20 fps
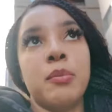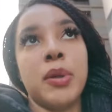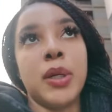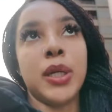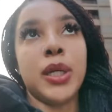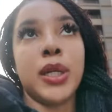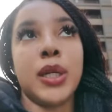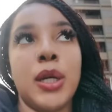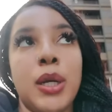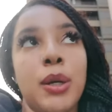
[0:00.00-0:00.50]

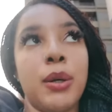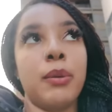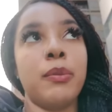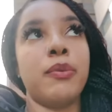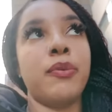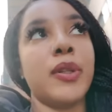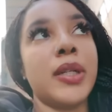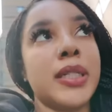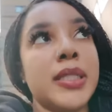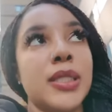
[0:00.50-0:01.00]
But
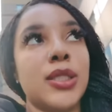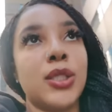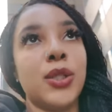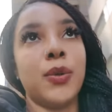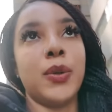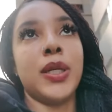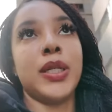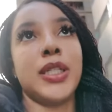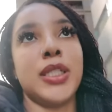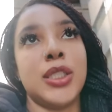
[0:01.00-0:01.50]
hopefully it's
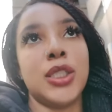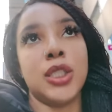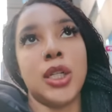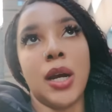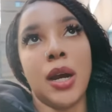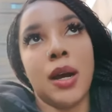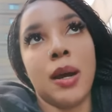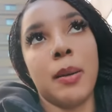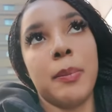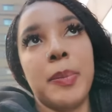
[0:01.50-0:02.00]
doing a good
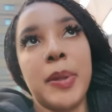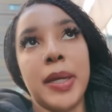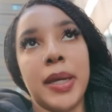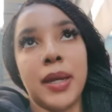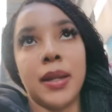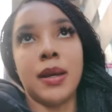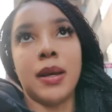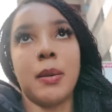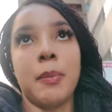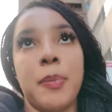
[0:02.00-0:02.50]
job
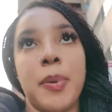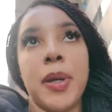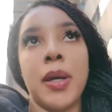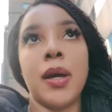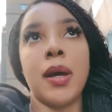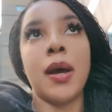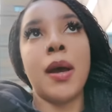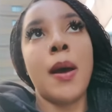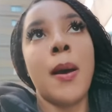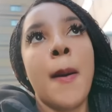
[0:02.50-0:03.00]
picking up
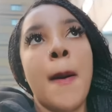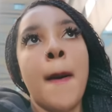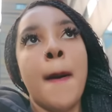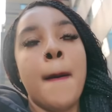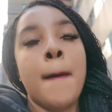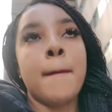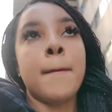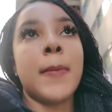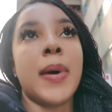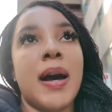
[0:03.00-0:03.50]

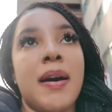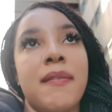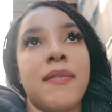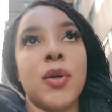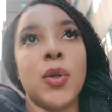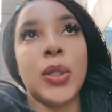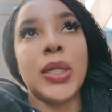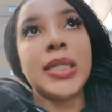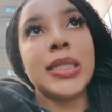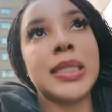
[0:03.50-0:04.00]
my
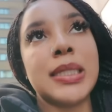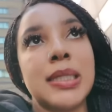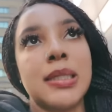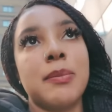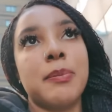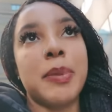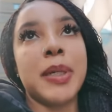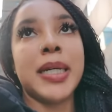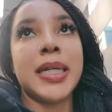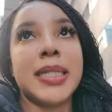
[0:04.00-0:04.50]
voice.
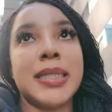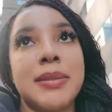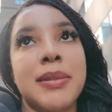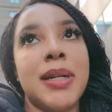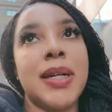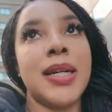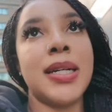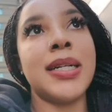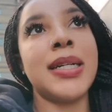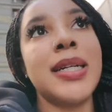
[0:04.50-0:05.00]
But
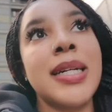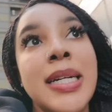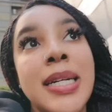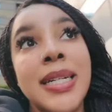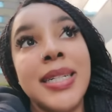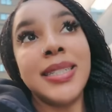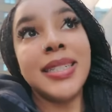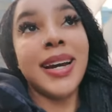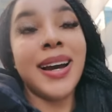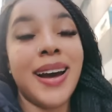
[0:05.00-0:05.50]

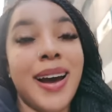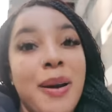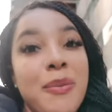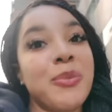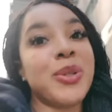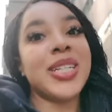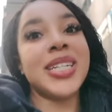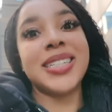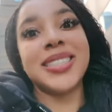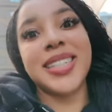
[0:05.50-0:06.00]
yeah,
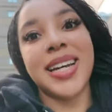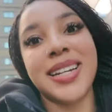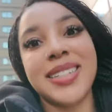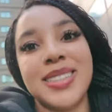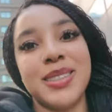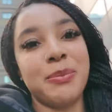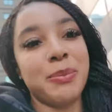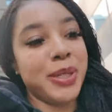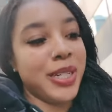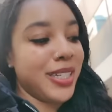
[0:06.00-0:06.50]
I'm really
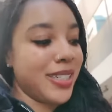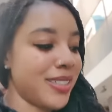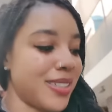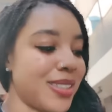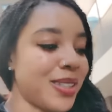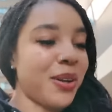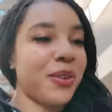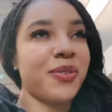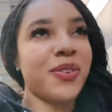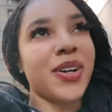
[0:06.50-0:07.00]
excited to be
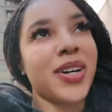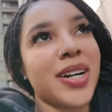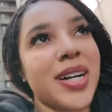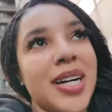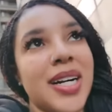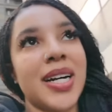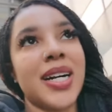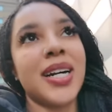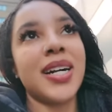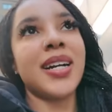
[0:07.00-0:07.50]
here so
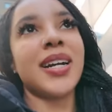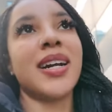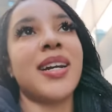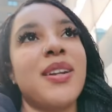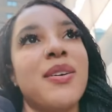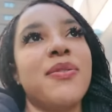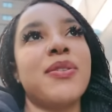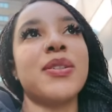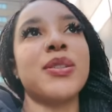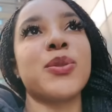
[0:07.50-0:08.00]
far,
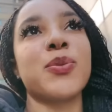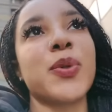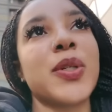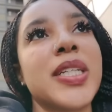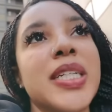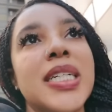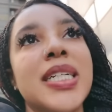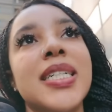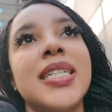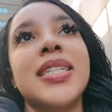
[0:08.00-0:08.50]
and it feels
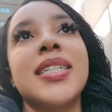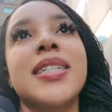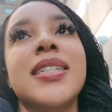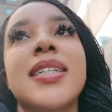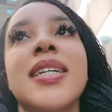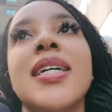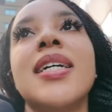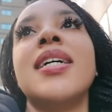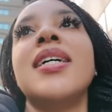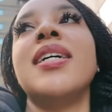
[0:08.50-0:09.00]
really
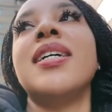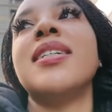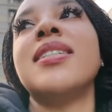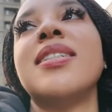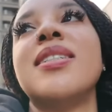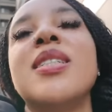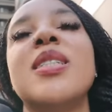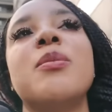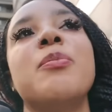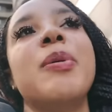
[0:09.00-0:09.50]
good
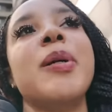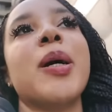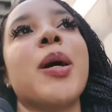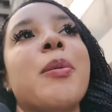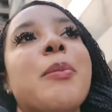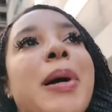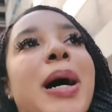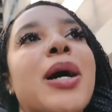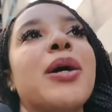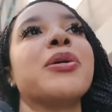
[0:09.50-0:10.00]
to just be
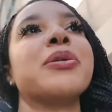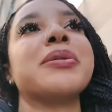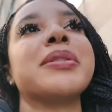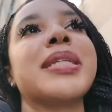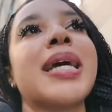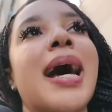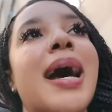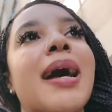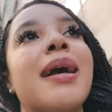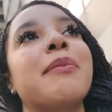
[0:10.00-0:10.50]
on my
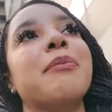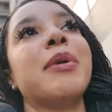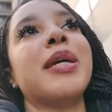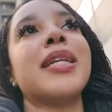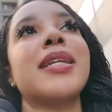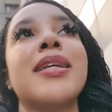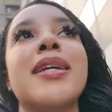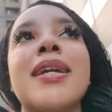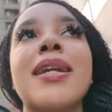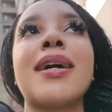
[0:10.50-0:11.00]
own
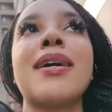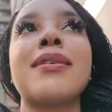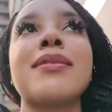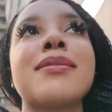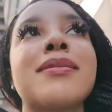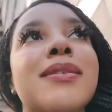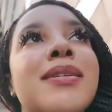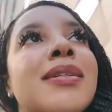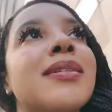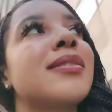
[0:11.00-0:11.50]
timing, you
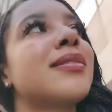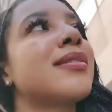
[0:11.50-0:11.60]
know?